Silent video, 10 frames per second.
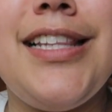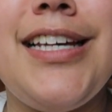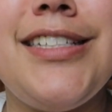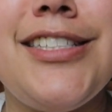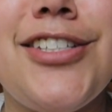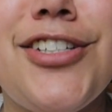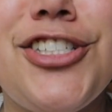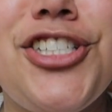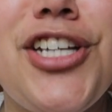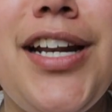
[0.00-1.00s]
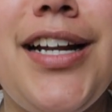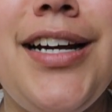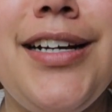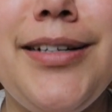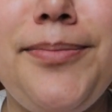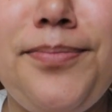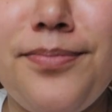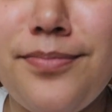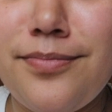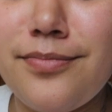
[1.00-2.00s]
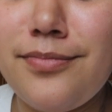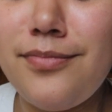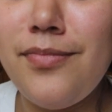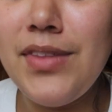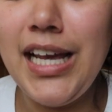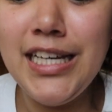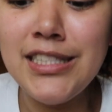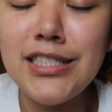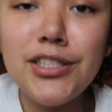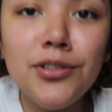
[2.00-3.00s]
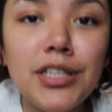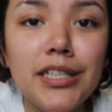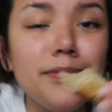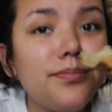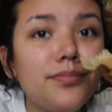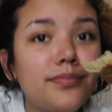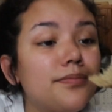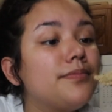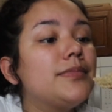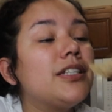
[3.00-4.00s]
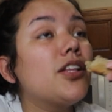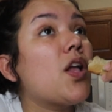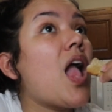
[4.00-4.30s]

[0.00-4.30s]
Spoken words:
that is our, shut up. It's still good, I'm telling you.